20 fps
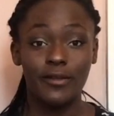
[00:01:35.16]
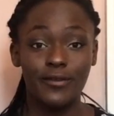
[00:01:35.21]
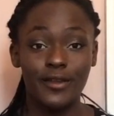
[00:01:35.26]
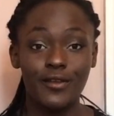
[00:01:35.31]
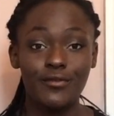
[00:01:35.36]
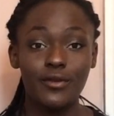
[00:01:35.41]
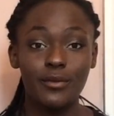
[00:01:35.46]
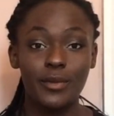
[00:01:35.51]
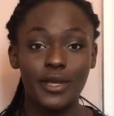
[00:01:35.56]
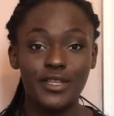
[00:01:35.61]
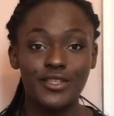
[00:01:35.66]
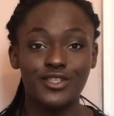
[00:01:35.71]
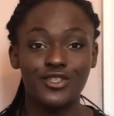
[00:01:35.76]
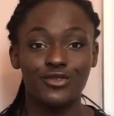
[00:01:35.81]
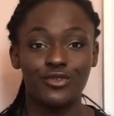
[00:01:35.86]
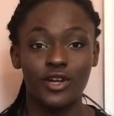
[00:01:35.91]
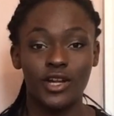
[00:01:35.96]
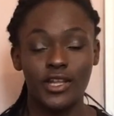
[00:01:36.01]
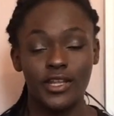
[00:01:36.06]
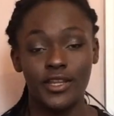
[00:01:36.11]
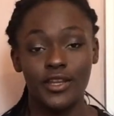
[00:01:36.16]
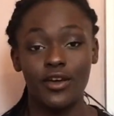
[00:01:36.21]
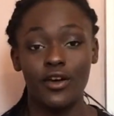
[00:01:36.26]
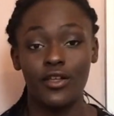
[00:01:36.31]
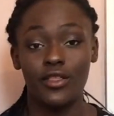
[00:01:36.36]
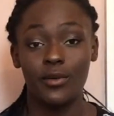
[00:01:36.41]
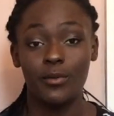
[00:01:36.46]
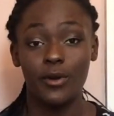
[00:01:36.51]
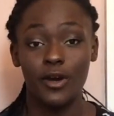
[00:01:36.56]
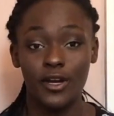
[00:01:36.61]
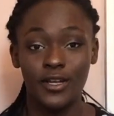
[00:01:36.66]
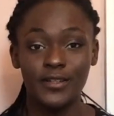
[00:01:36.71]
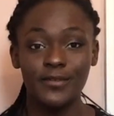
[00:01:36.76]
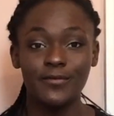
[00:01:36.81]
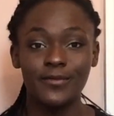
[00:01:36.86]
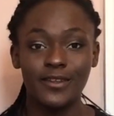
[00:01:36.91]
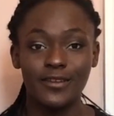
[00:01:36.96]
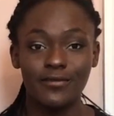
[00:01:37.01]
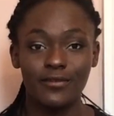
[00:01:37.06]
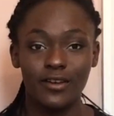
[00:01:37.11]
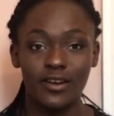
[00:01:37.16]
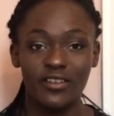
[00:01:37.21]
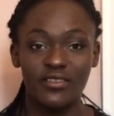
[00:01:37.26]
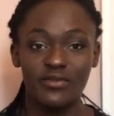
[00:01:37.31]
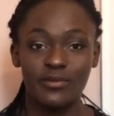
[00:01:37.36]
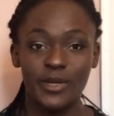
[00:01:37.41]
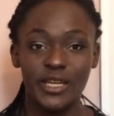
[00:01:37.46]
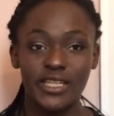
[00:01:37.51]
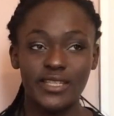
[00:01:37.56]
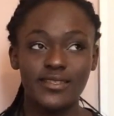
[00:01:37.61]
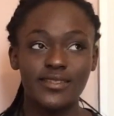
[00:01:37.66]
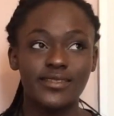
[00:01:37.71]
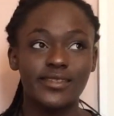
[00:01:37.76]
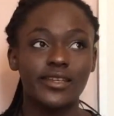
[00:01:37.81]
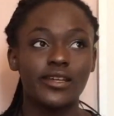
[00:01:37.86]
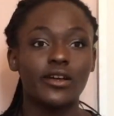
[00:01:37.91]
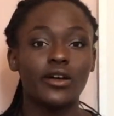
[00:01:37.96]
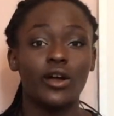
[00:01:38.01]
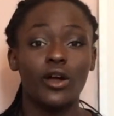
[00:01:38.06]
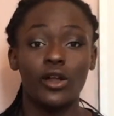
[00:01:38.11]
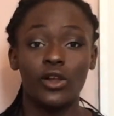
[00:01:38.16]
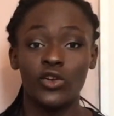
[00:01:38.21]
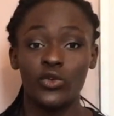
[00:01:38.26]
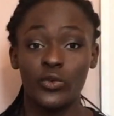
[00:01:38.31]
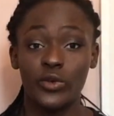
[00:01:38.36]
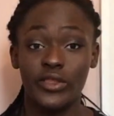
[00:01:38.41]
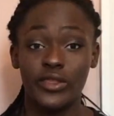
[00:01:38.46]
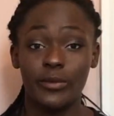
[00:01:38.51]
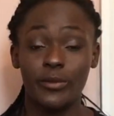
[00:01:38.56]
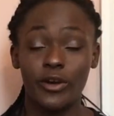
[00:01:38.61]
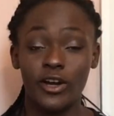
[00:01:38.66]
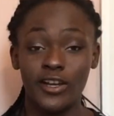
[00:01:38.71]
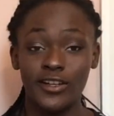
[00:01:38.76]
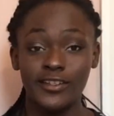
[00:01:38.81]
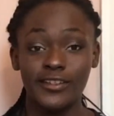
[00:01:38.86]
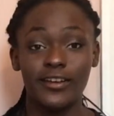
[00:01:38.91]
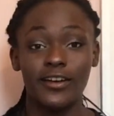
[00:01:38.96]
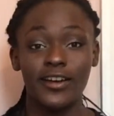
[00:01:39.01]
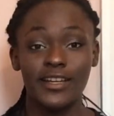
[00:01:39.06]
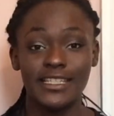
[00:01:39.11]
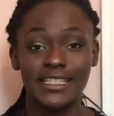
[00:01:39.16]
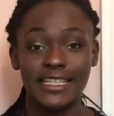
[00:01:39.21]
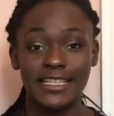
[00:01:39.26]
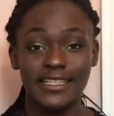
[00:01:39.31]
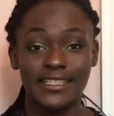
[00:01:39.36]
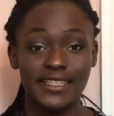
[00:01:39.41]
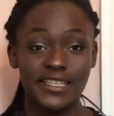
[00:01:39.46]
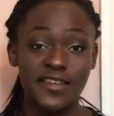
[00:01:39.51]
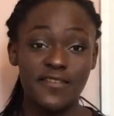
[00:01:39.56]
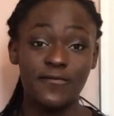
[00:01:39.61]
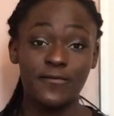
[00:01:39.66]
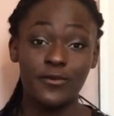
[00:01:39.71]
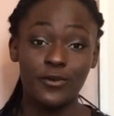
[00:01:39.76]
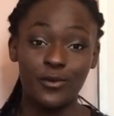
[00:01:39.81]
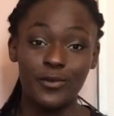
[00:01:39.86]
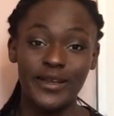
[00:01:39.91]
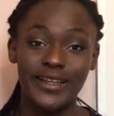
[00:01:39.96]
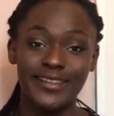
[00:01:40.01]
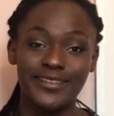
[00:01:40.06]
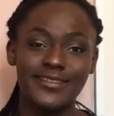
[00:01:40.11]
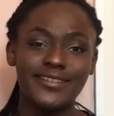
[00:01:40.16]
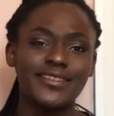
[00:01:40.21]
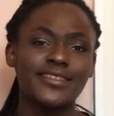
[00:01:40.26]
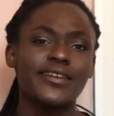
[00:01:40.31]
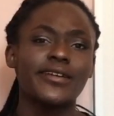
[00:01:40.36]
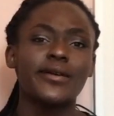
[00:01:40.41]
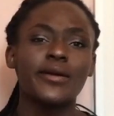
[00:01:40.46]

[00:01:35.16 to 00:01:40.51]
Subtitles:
favourite pens to write in are the Pilot V5 pens, along with the Pilot Hi-Tech C4 pens.